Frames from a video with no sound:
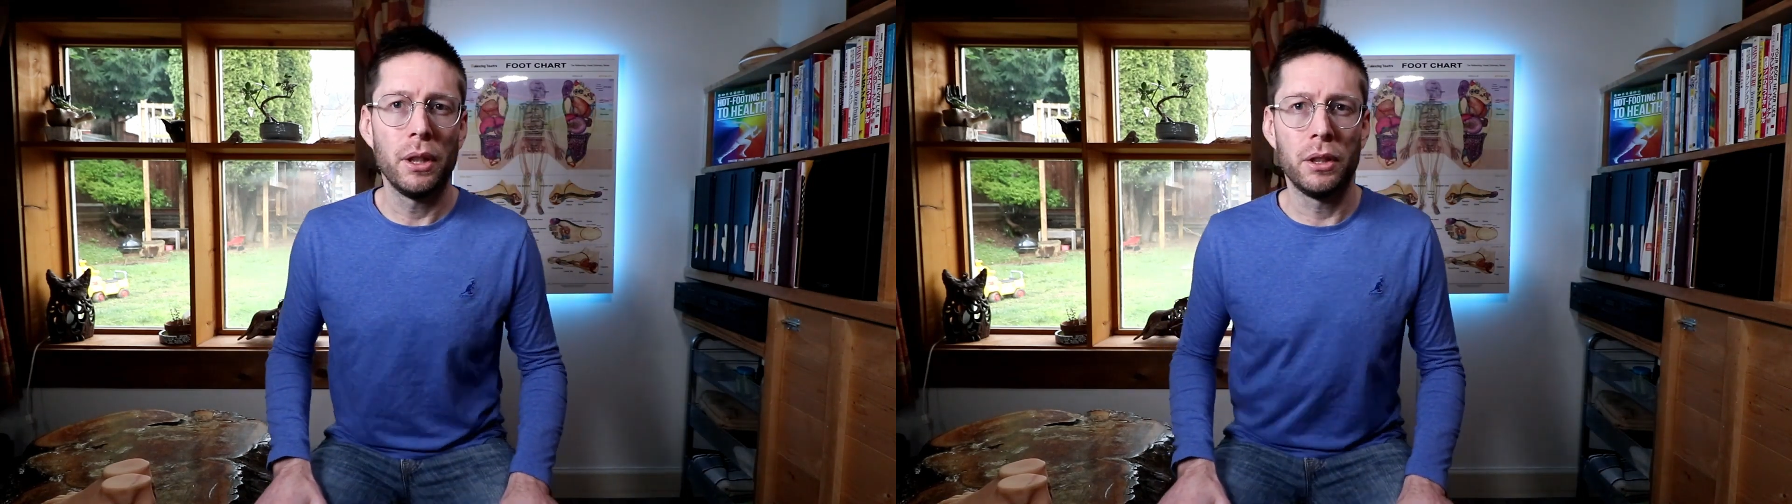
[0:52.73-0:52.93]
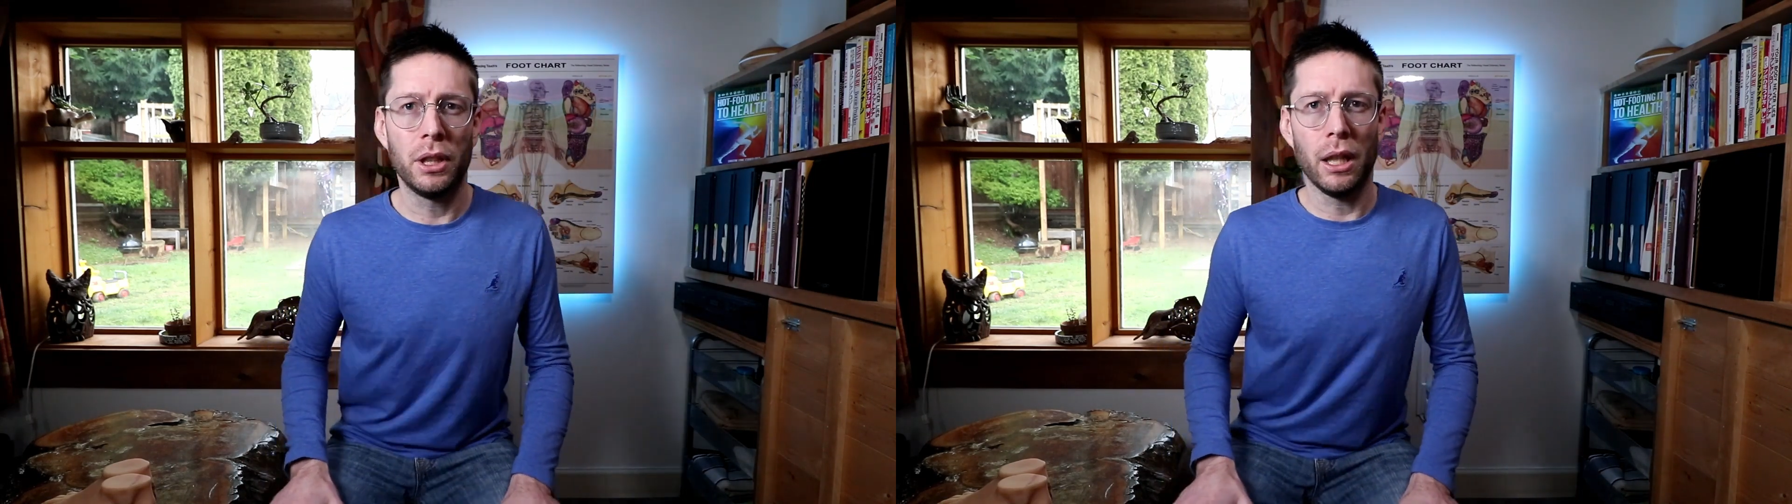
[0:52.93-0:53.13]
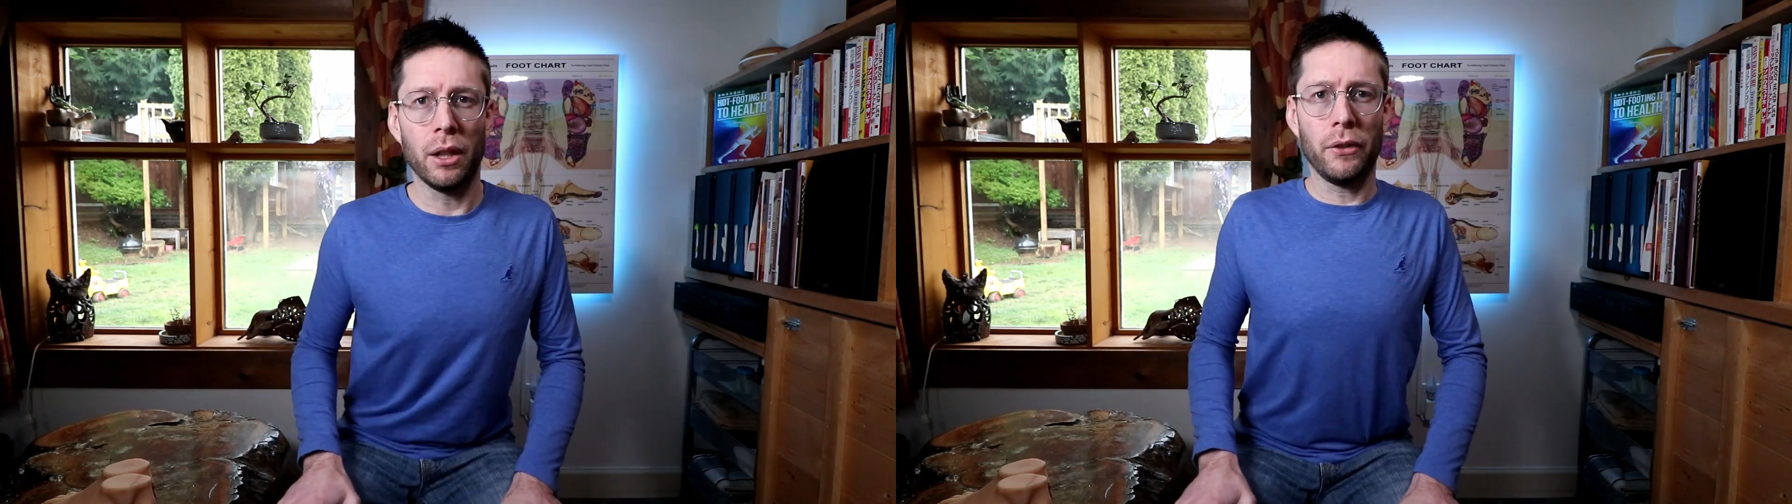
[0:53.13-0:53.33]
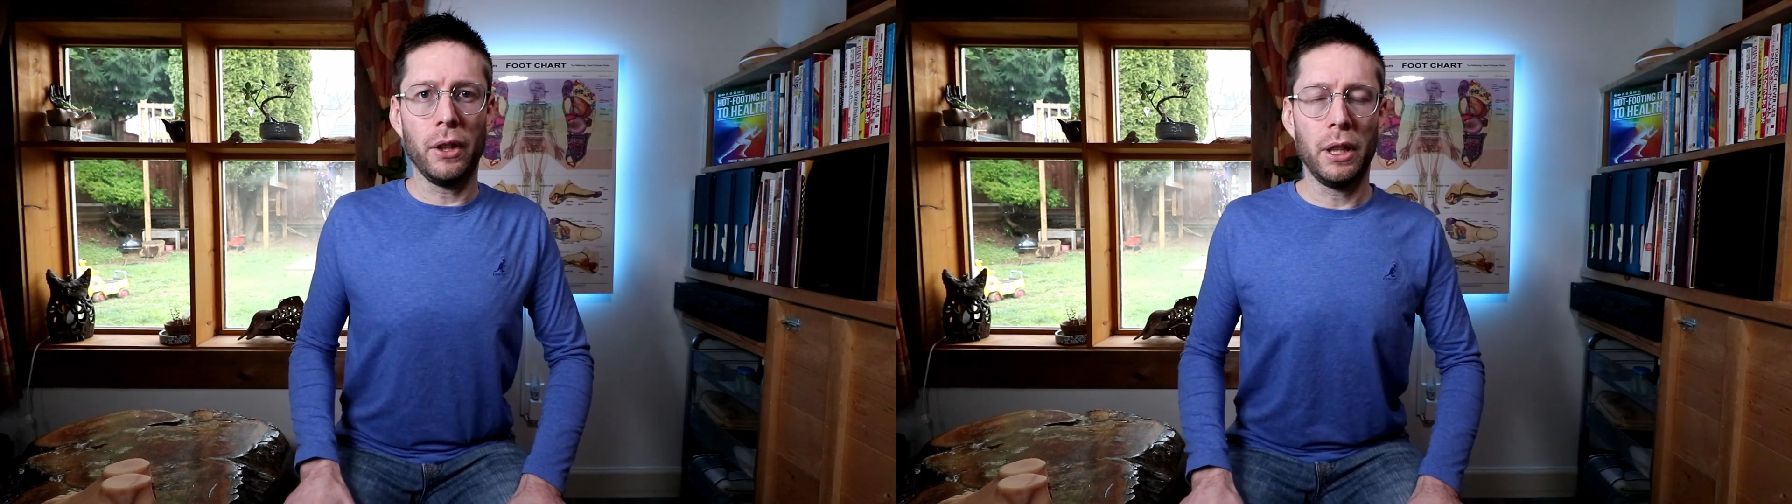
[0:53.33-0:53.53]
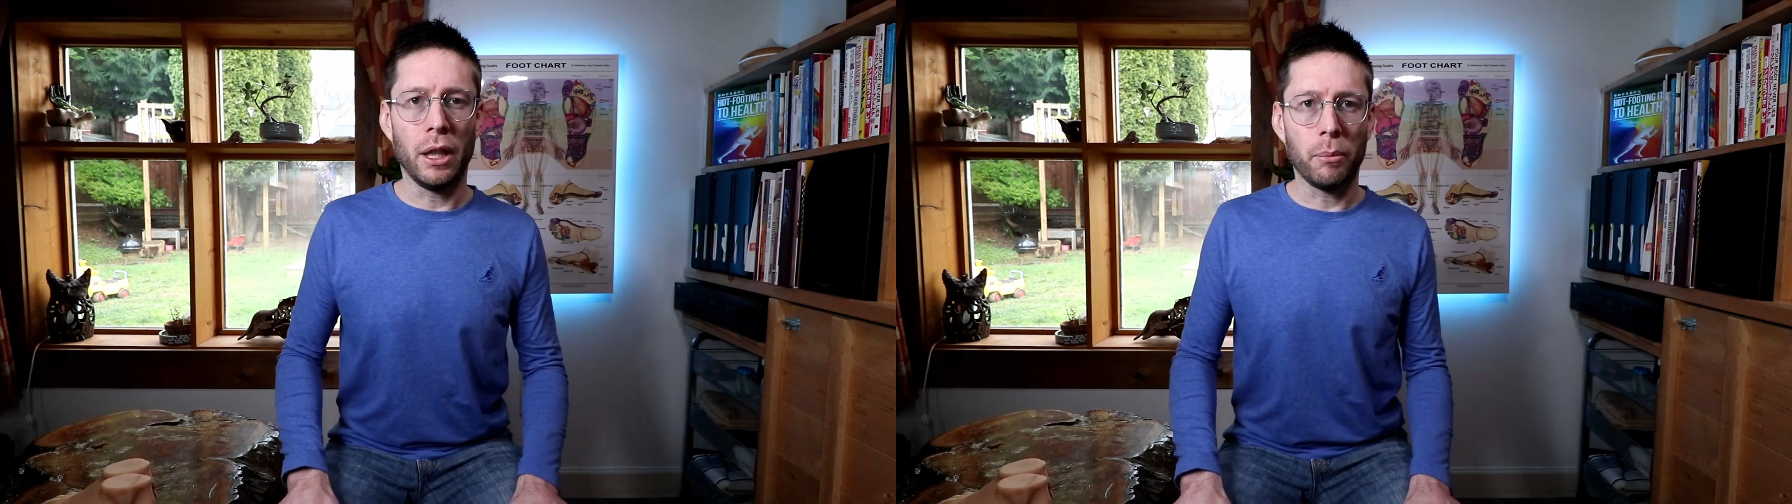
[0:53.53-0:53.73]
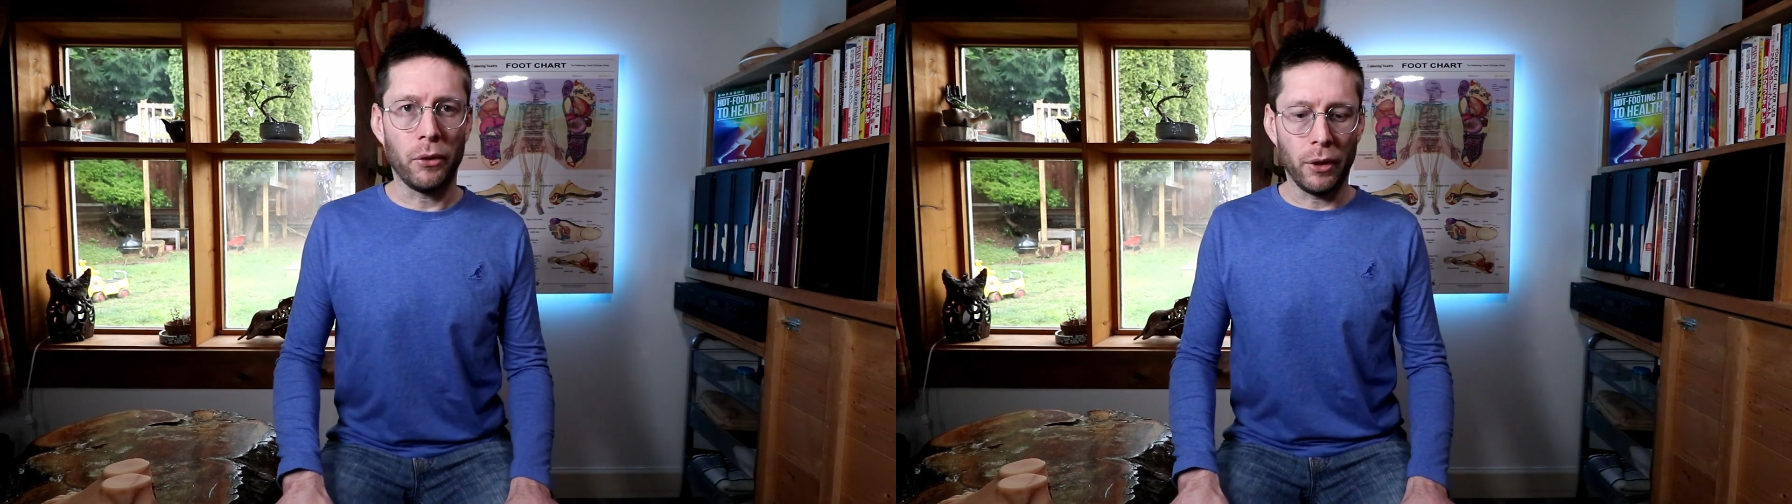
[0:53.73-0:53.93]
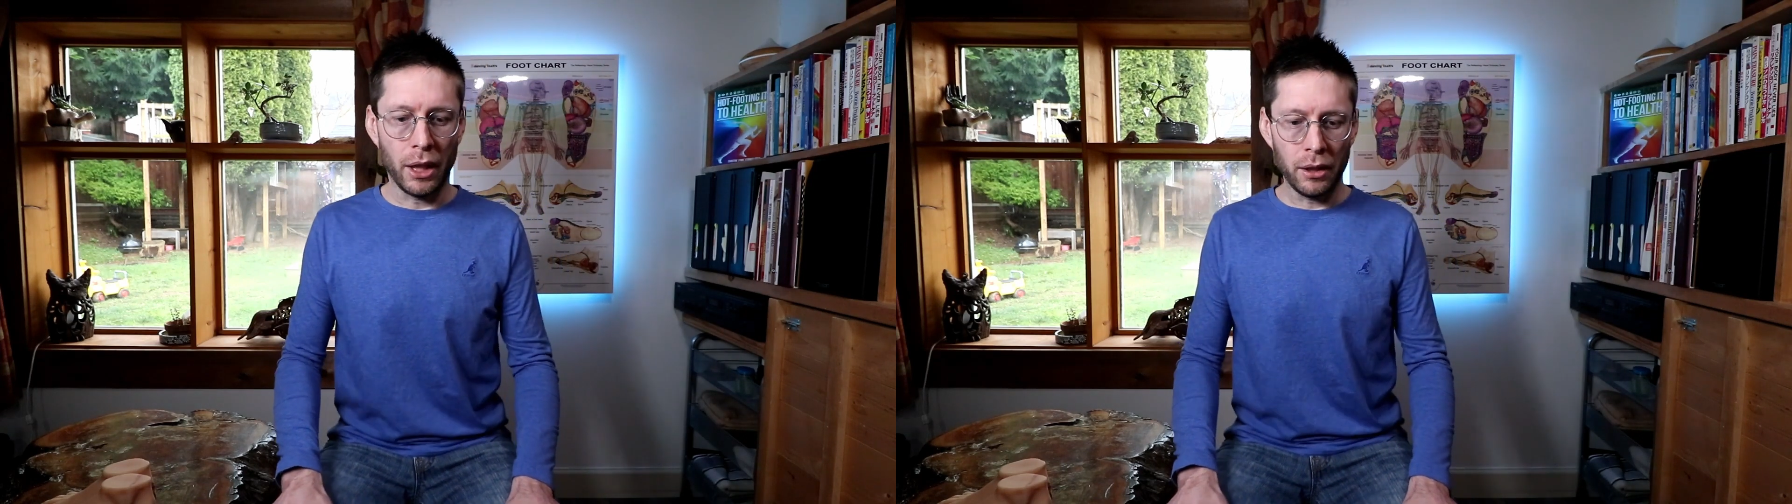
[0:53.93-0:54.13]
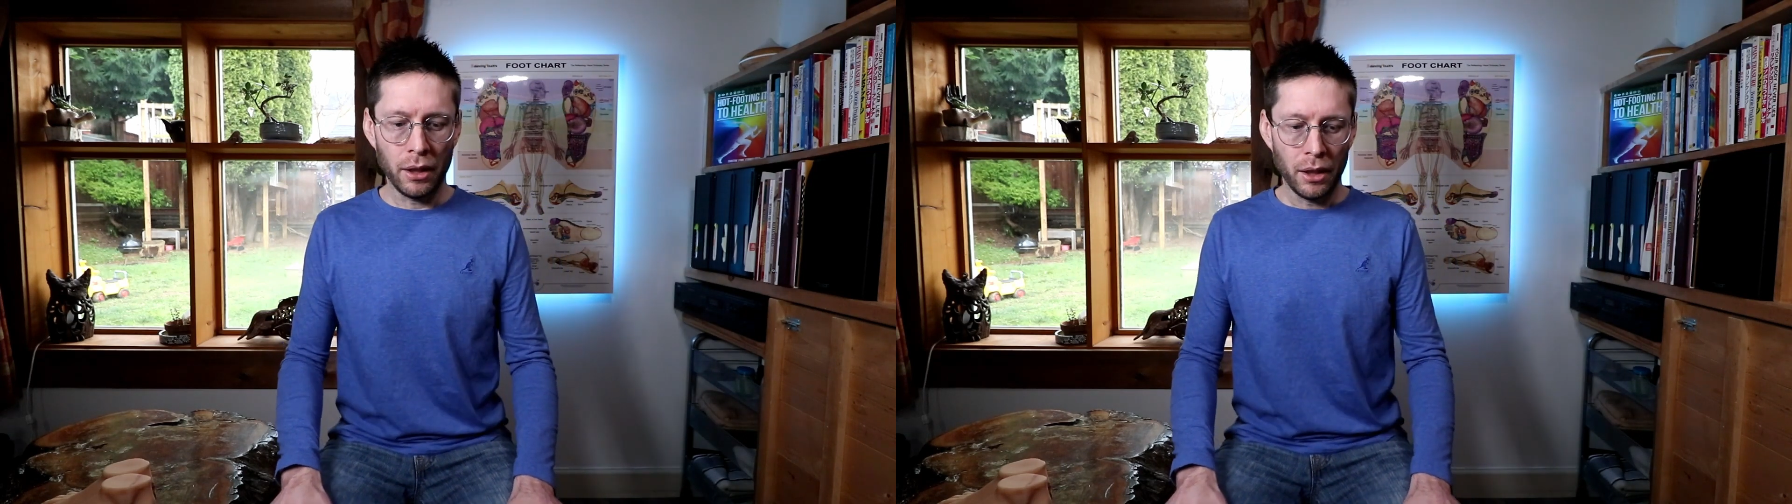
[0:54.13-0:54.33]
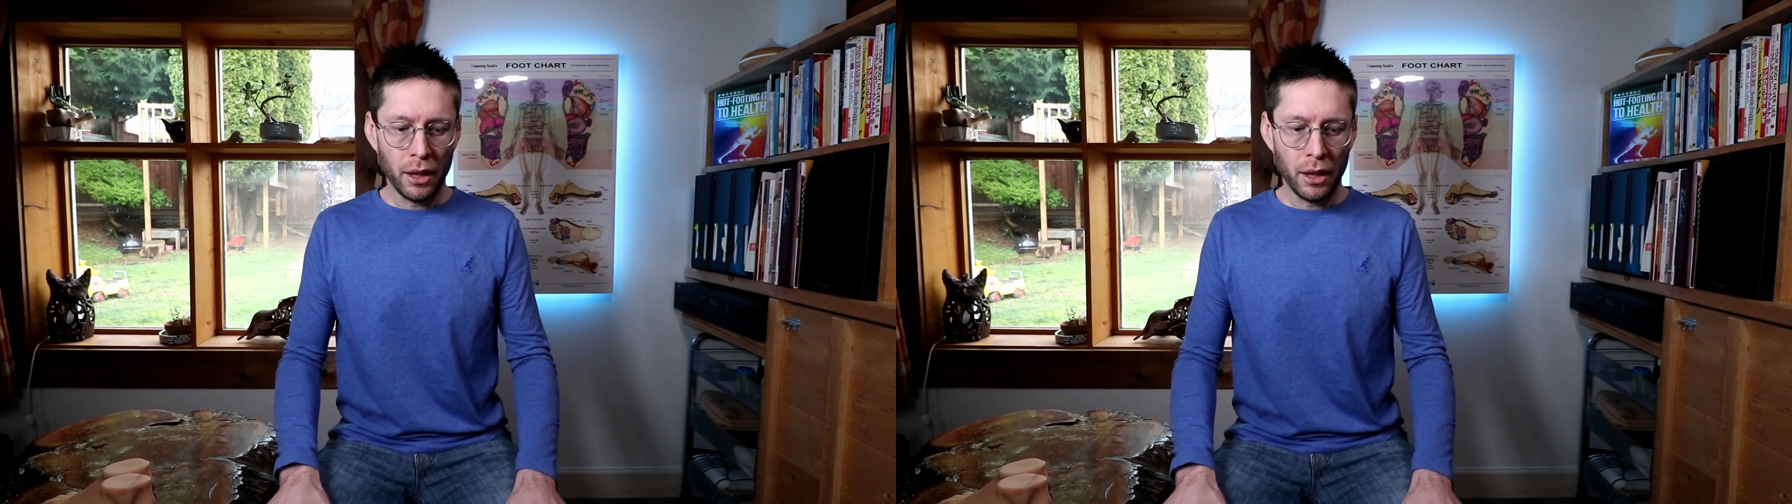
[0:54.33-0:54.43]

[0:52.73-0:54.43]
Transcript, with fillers: the chair, sitting up straight.